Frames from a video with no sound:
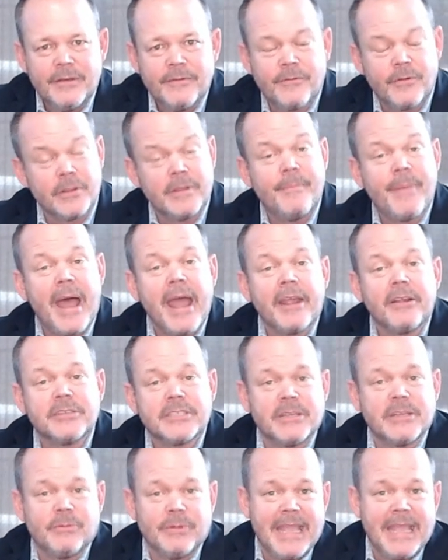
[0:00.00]
for the
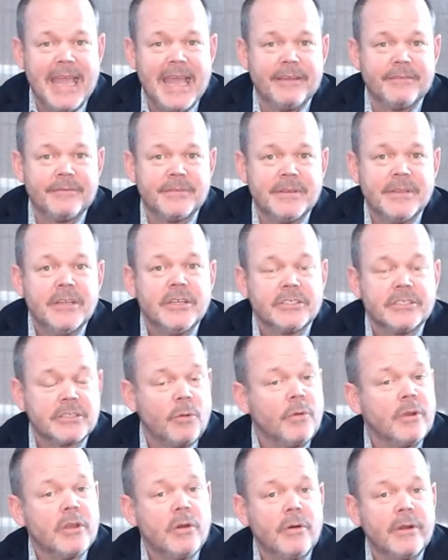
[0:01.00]
buyers that we have.
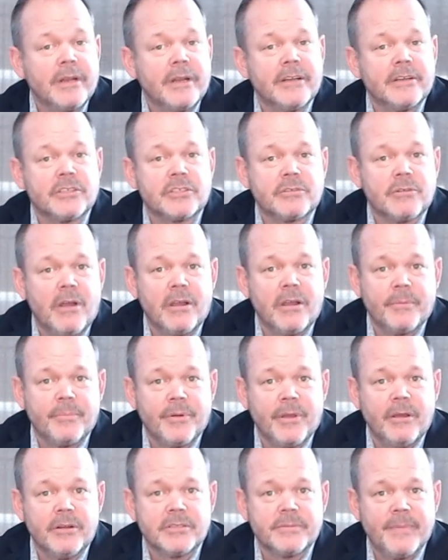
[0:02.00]
So we're going in a strong
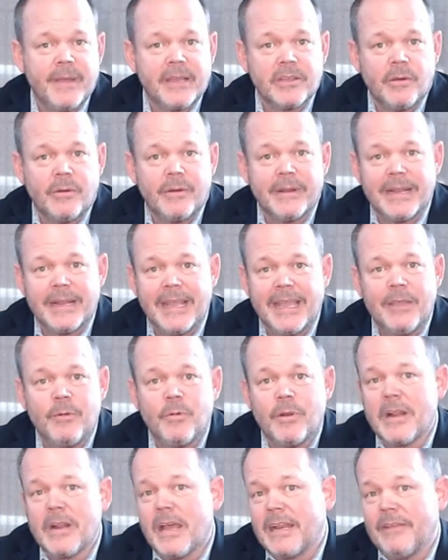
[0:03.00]
approach about going, hey,
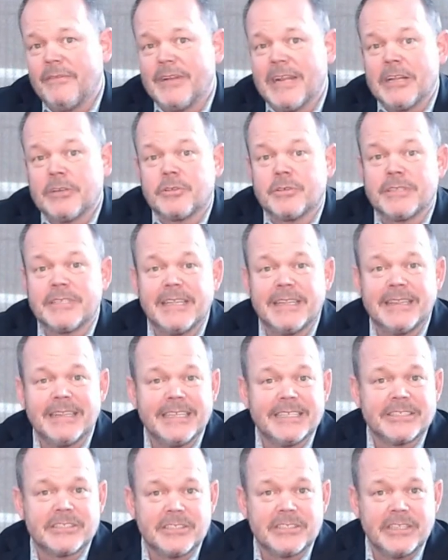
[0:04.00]
we're not even interested in
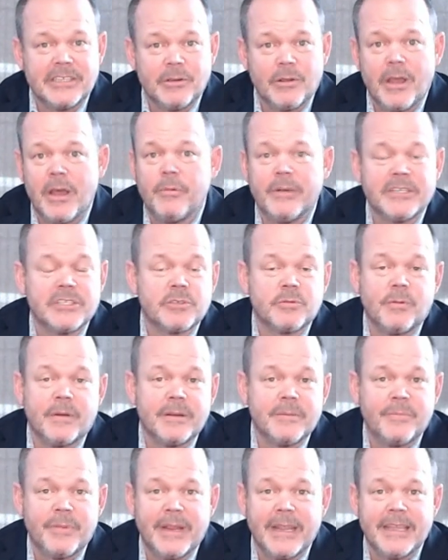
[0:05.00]
listing your home. We just
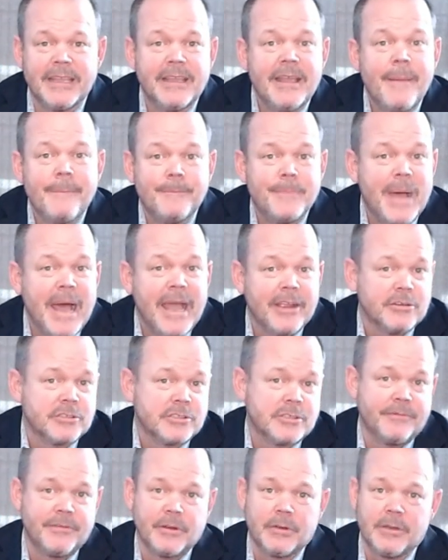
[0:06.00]
want to bring
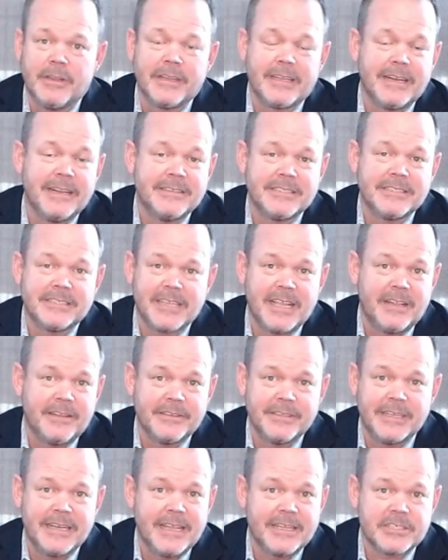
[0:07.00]
buyers. So if you're looking to
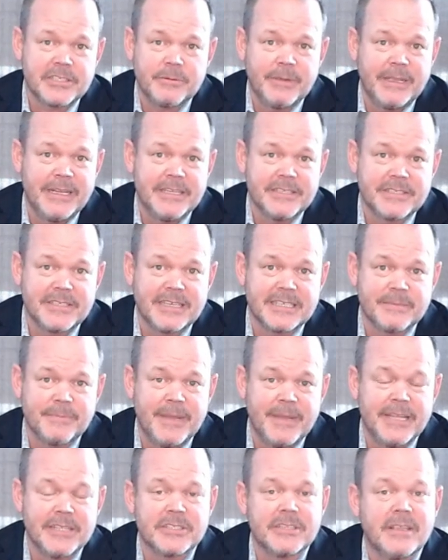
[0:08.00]
sell in the next three to six
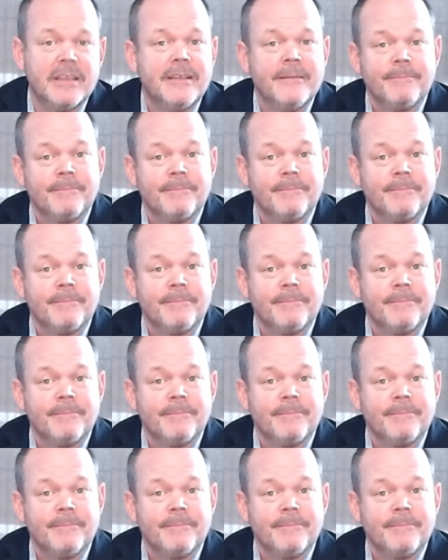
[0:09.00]
months,